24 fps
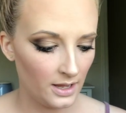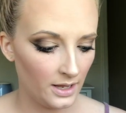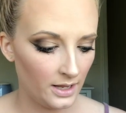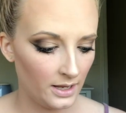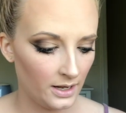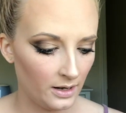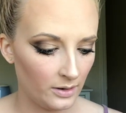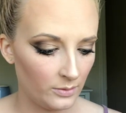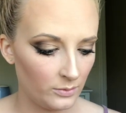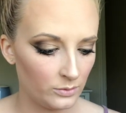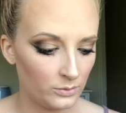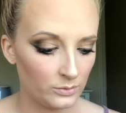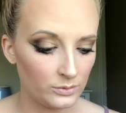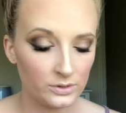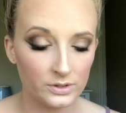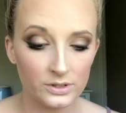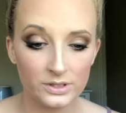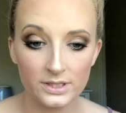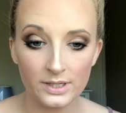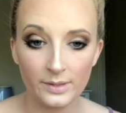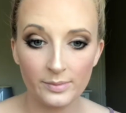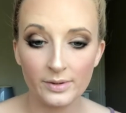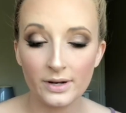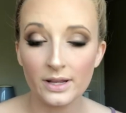and I will
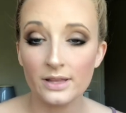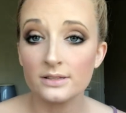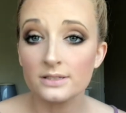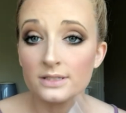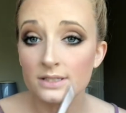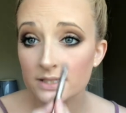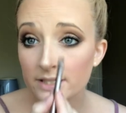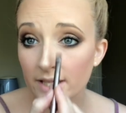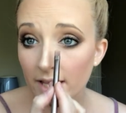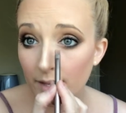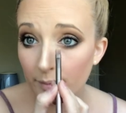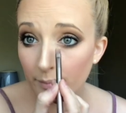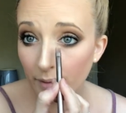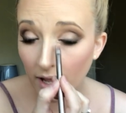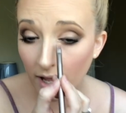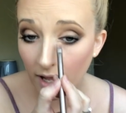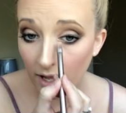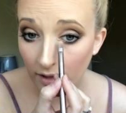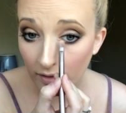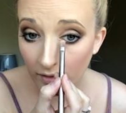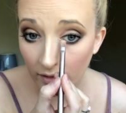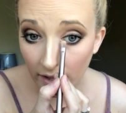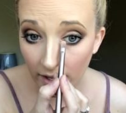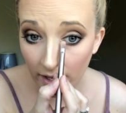dip it in the same
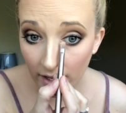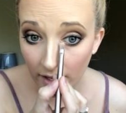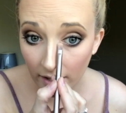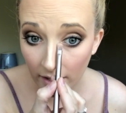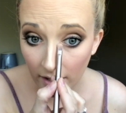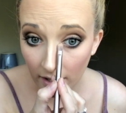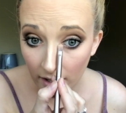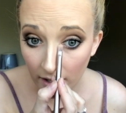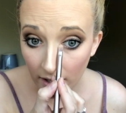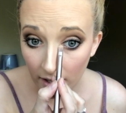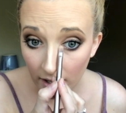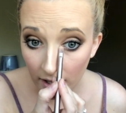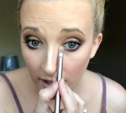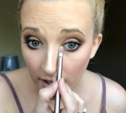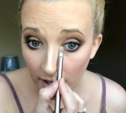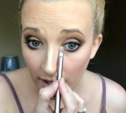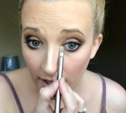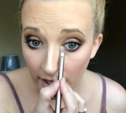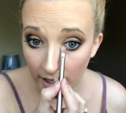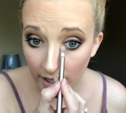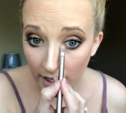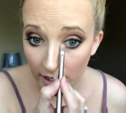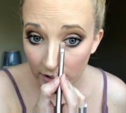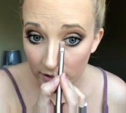highlight,
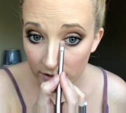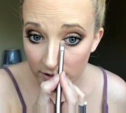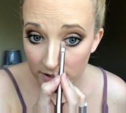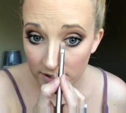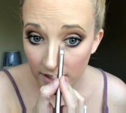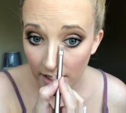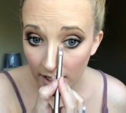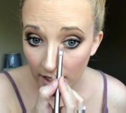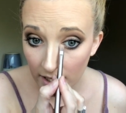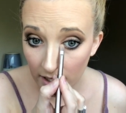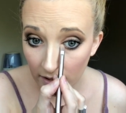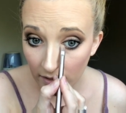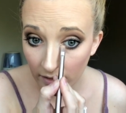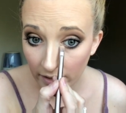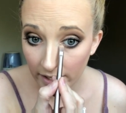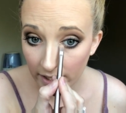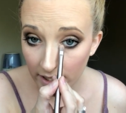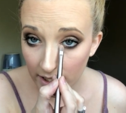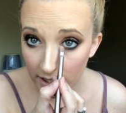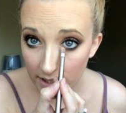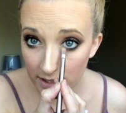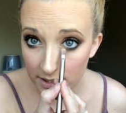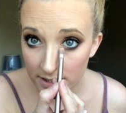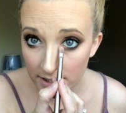and I just kind of
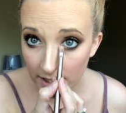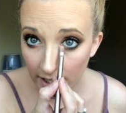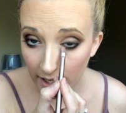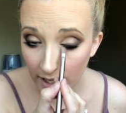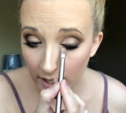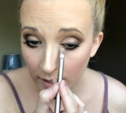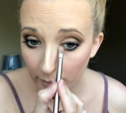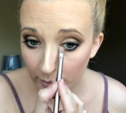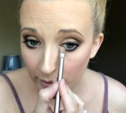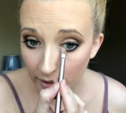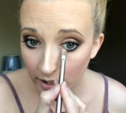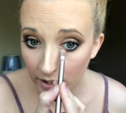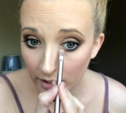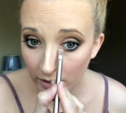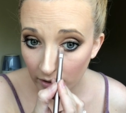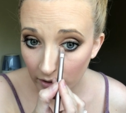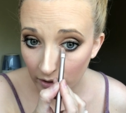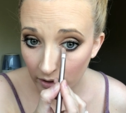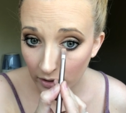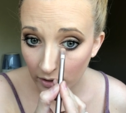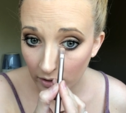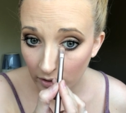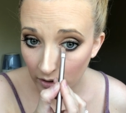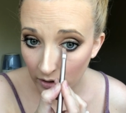like tap
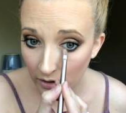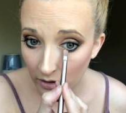here.